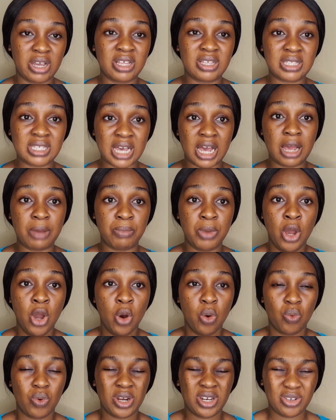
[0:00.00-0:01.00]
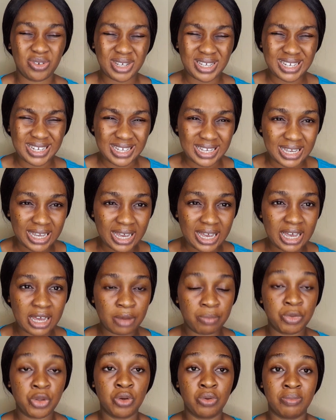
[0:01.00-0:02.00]
a time when you can
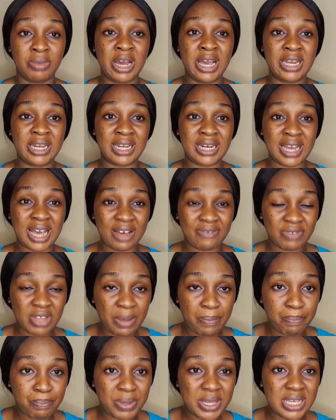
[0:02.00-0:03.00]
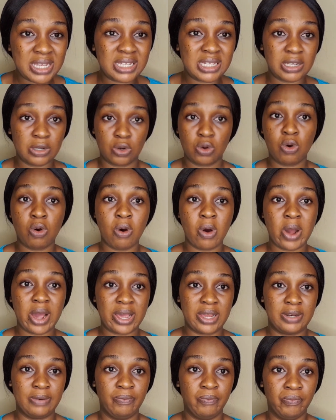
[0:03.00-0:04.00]
calm your mind and have that peace and
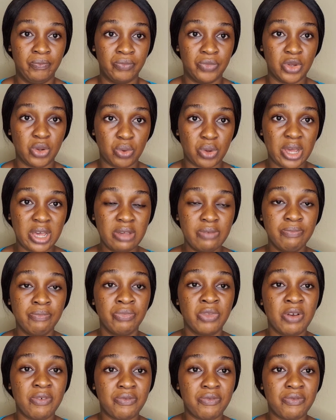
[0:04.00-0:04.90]
quiet, okay?